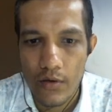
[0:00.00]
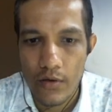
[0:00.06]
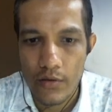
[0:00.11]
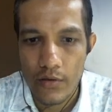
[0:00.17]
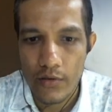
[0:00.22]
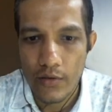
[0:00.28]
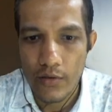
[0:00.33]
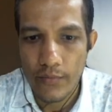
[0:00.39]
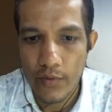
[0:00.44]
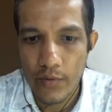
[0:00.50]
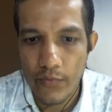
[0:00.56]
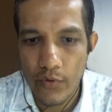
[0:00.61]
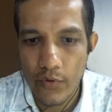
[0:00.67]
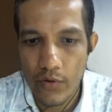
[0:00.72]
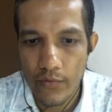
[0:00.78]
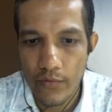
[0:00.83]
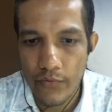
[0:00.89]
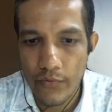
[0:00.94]

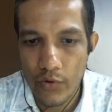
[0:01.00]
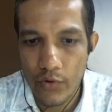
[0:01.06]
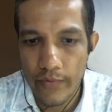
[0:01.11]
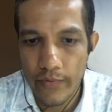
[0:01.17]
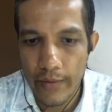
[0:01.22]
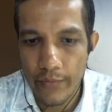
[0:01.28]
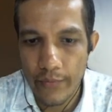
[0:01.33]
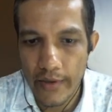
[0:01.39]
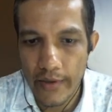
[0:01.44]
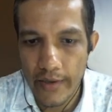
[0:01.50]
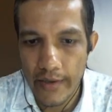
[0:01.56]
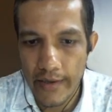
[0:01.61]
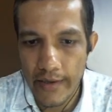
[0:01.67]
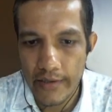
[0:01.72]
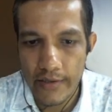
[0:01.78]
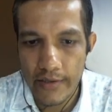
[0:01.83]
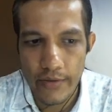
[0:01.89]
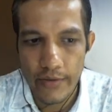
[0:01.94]
0.45 we can
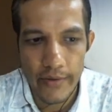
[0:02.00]
write.